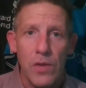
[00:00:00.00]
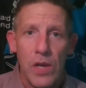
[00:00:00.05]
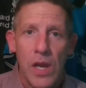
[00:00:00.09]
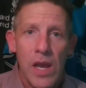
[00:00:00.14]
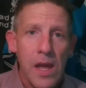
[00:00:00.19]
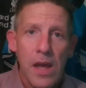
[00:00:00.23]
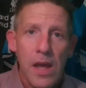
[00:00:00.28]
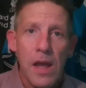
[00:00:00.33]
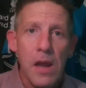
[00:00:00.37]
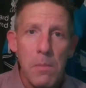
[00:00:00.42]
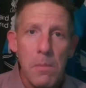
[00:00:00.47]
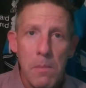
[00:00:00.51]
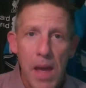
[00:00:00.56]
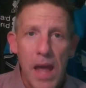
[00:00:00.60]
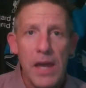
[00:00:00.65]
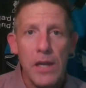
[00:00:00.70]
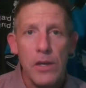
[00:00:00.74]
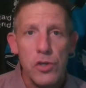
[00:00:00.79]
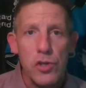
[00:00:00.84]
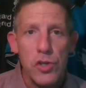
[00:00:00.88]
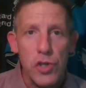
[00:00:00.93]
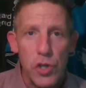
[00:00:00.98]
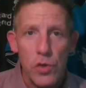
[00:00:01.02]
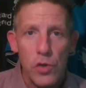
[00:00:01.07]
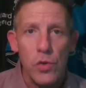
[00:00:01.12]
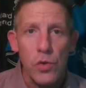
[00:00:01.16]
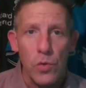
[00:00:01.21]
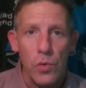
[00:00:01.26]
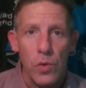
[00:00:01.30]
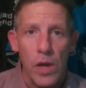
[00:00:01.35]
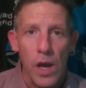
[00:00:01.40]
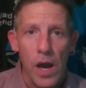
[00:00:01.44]
even in May and
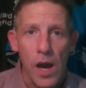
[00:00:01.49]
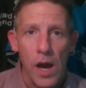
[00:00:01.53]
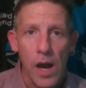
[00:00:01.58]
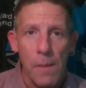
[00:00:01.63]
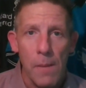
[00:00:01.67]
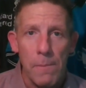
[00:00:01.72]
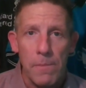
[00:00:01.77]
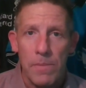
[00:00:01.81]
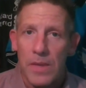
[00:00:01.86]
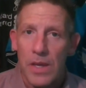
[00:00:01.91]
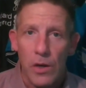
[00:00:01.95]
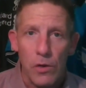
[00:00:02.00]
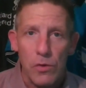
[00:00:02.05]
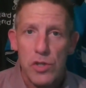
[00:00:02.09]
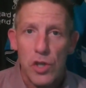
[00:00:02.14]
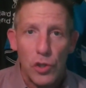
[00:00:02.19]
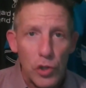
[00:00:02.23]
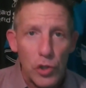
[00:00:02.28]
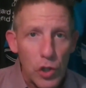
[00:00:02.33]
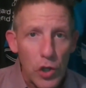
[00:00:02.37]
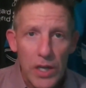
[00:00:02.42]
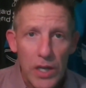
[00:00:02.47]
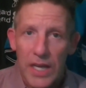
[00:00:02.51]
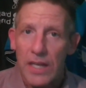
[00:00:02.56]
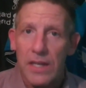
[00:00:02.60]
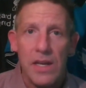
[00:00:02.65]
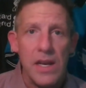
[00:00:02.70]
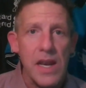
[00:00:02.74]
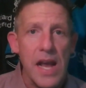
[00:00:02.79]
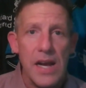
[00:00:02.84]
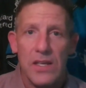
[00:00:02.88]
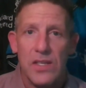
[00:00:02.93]
June, to look
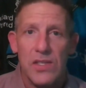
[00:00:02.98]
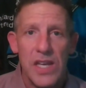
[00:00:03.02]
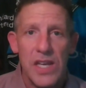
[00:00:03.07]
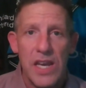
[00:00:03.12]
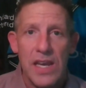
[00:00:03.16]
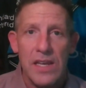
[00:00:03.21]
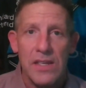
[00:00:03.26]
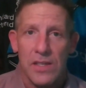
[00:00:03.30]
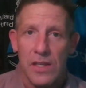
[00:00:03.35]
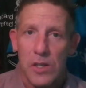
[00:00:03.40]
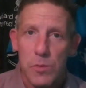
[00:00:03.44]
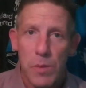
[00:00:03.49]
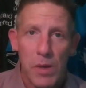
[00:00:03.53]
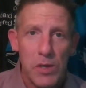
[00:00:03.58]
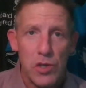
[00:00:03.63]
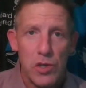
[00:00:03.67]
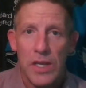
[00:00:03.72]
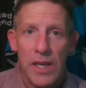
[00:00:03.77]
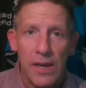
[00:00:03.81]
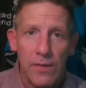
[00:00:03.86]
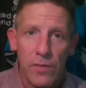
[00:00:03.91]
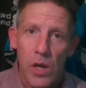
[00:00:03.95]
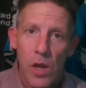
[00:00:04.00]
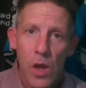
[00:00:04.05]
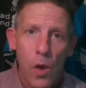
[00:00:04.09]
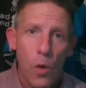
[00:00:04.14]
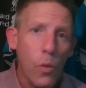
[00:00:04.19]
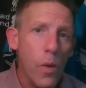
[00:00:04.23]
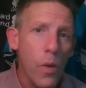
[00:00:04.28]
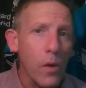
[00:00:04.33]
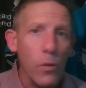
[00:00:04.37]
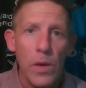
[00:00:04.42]
into next season, especially given
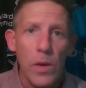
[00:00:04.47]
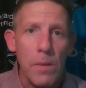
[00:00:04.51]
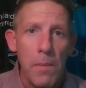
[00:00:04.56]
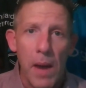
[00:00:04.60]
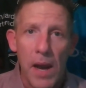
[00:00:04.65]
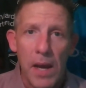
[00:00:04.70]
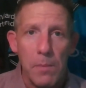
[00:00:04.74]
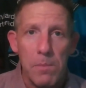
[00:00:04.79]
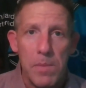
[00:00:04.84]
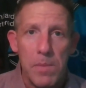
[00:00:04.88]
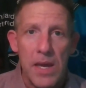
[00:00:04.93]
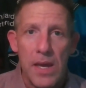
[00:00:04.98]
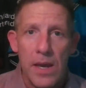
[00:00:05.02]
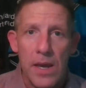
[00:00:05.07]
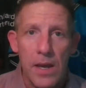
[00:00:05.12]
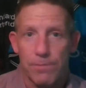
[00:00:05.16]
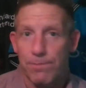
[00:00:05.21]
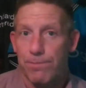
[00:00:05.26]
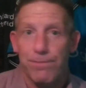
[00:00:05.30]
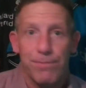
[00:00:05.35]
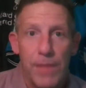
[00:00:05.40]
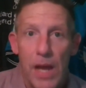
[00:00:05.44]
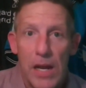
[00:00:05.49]
where we might be,